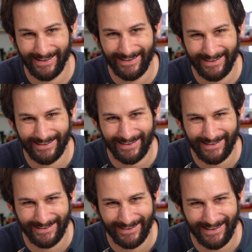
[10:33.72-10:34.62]

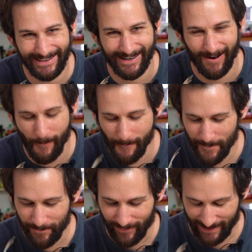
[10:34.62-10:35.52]

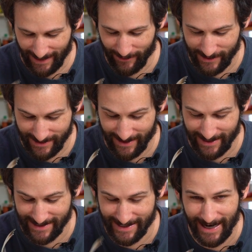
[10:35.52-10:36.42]
That one's
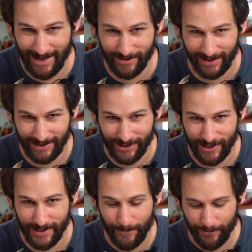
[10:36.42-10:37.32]
damn
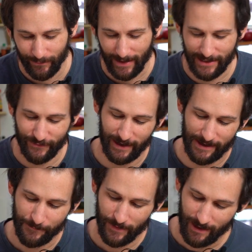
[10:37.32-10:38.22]
delicious. It's
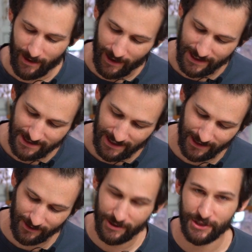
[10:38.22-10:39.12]
funny, I
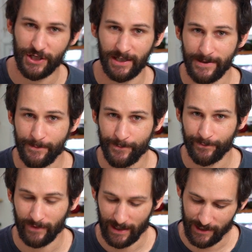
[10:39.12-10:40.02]
started on the chili
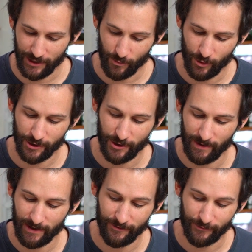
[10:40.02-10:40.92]
and then you work your
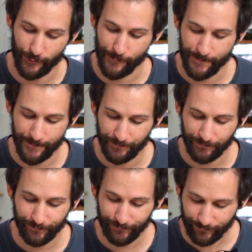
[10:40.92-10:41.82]
way through
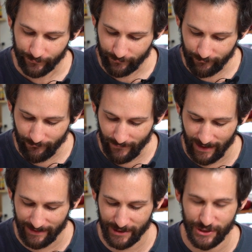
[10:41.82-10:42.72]

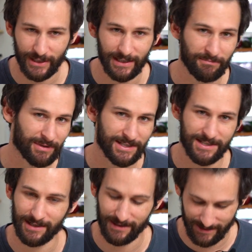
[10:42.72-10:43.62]
and the chili blends
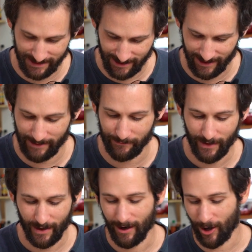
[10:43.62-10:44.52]
into the thyme.
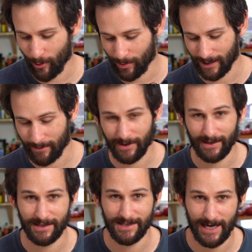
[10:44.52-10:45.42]
Hoping I'm
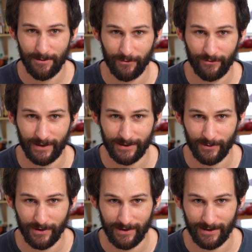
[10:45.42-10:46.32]
getting the same effect
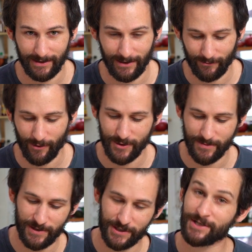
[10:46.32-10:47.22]
with the
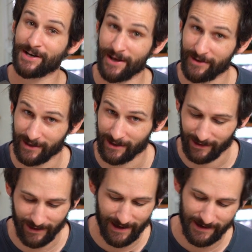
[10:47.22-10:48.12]
rosemary, just another
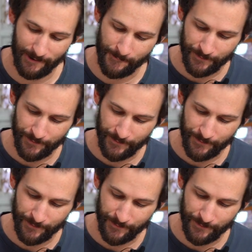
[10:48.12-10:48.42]
little layer.